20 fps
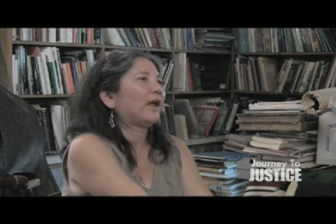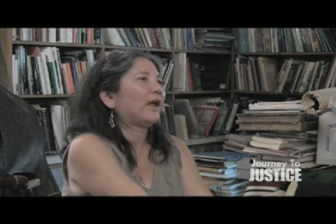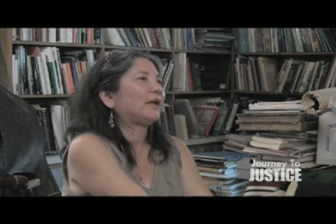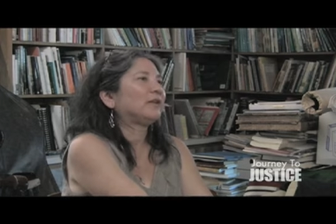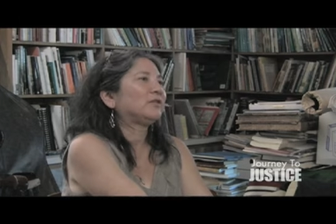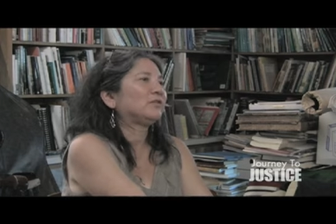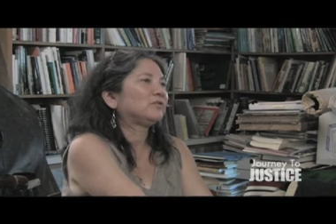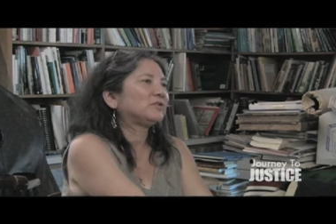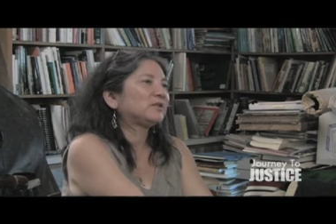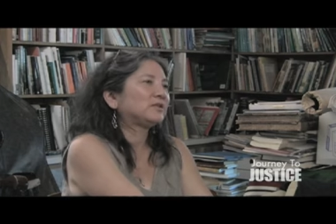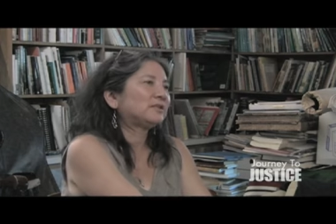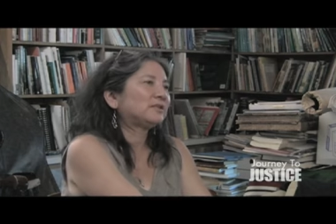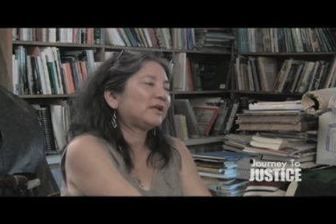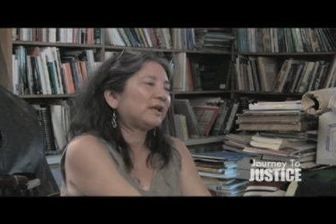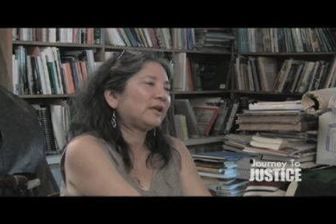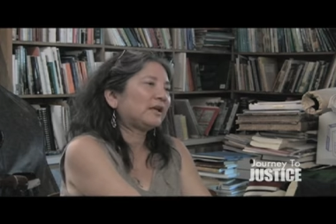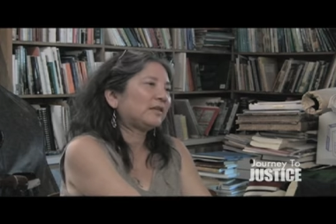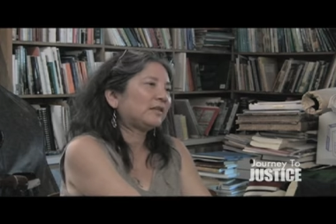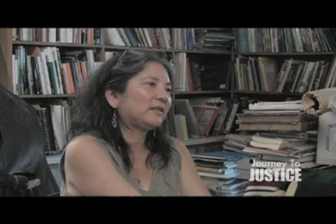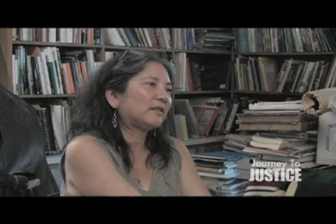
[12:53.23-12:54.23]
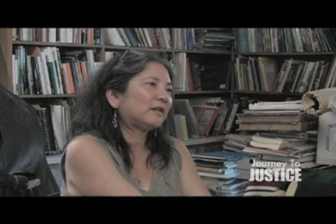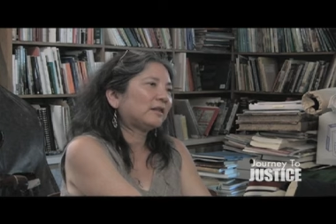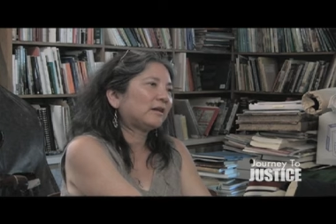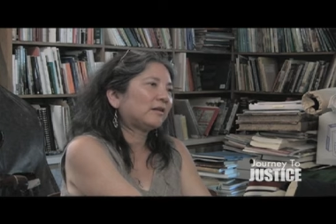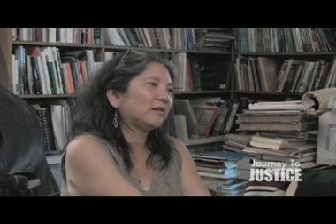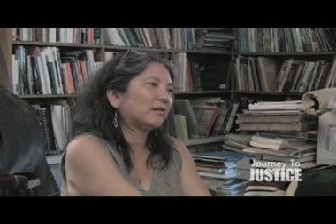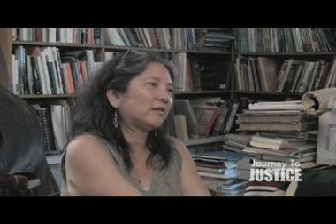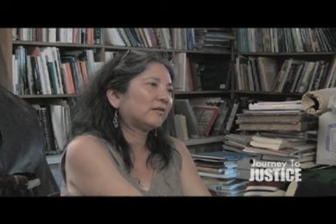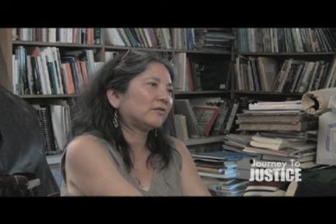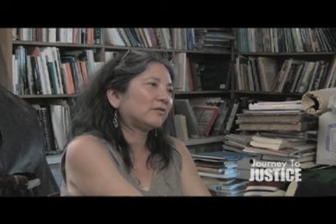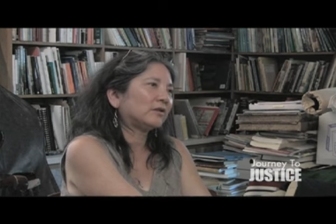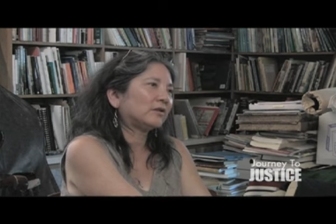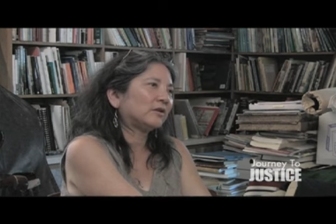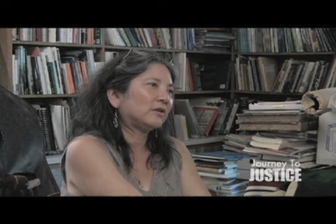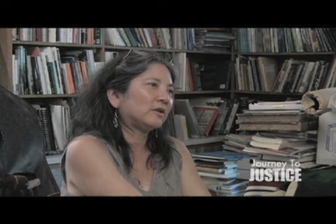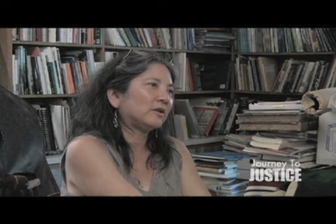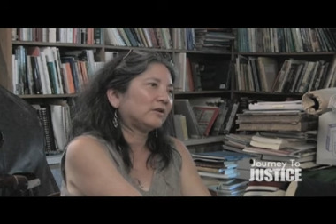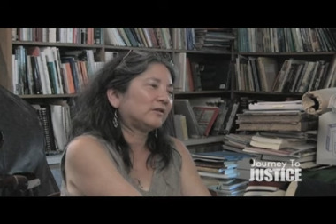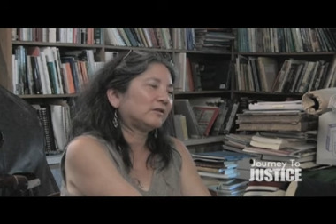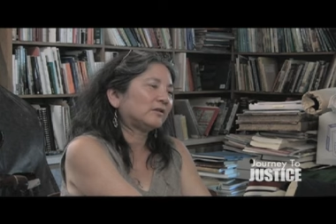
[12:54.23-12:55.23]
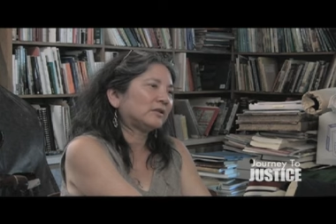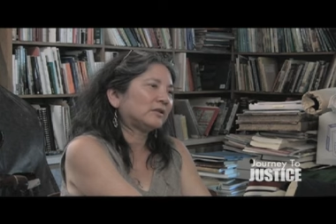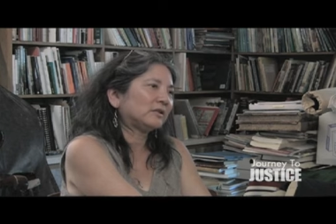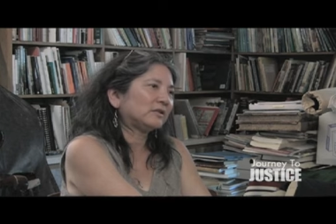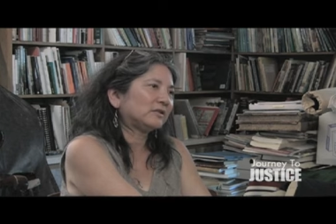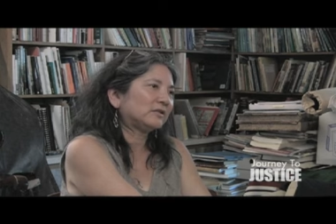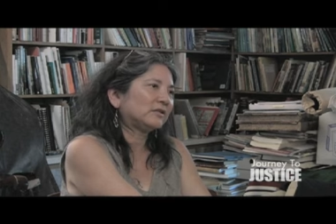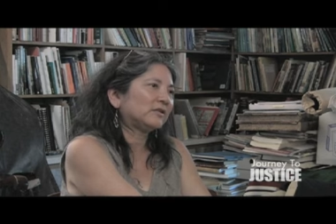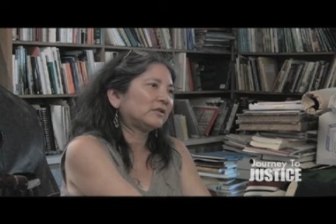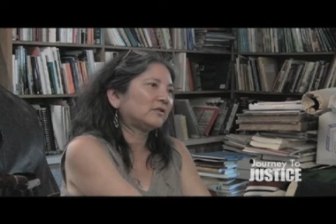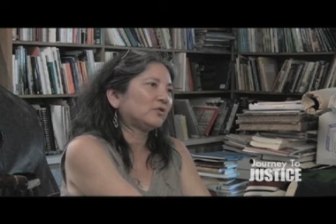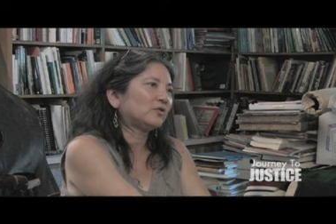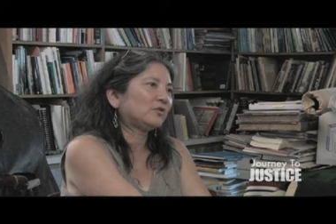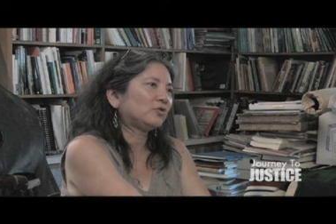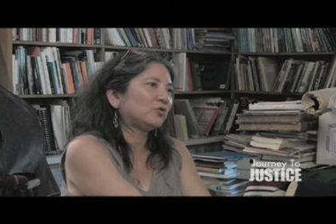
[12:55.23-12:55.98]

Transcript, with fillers: And you stayed there until